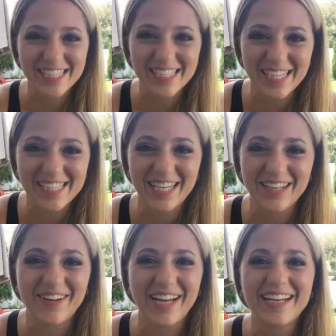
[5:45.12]

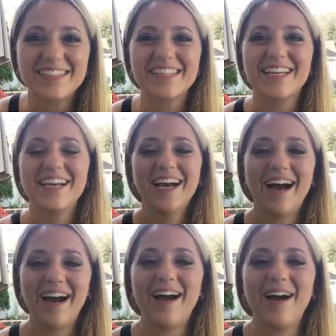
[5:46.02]
16 weeks.
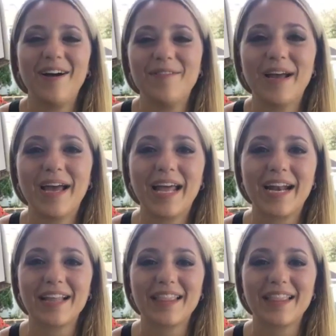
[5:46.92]
Um, and I